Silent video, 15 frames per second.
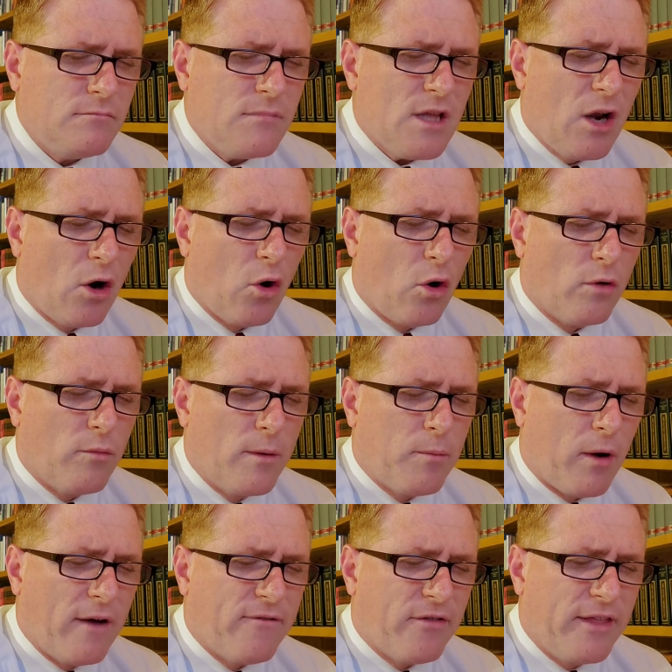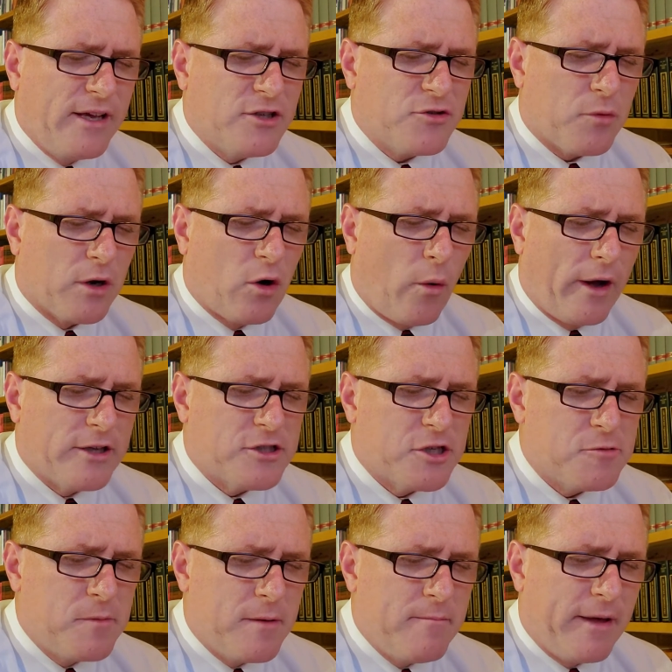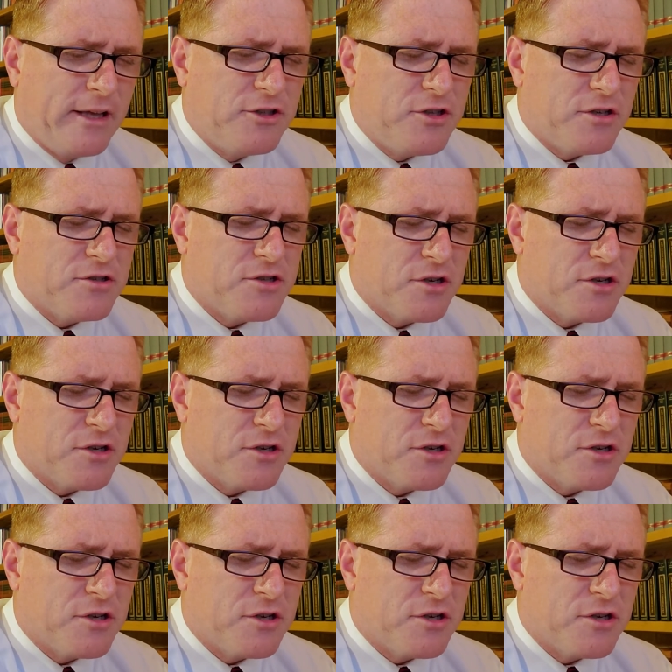The Lord, we pray for these requests that's been mentioned.